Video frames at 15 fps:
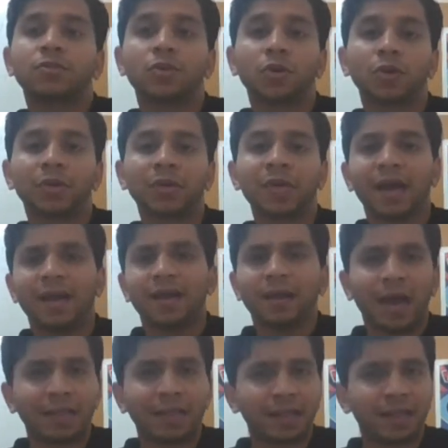so
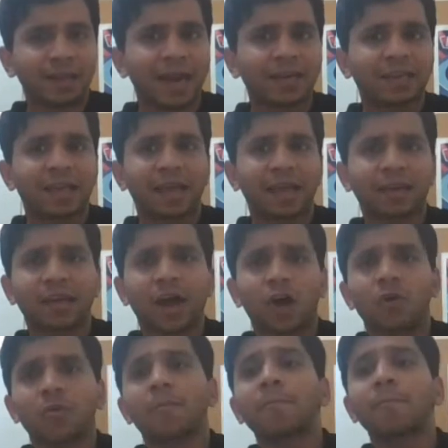yeah i think that can
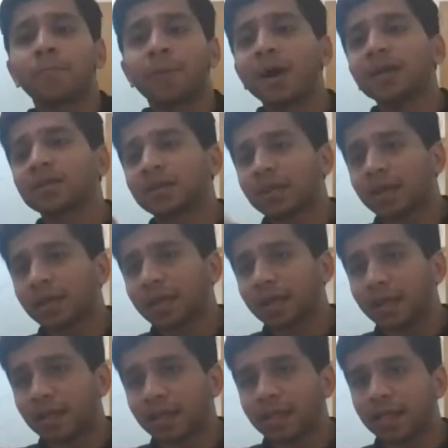count but
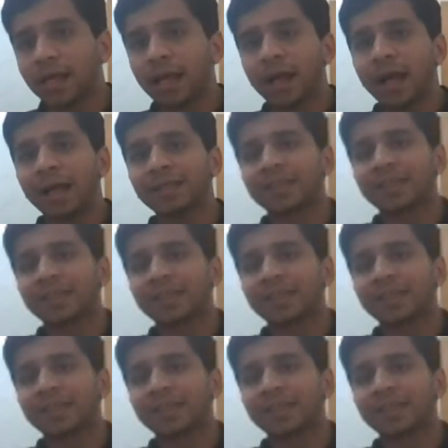i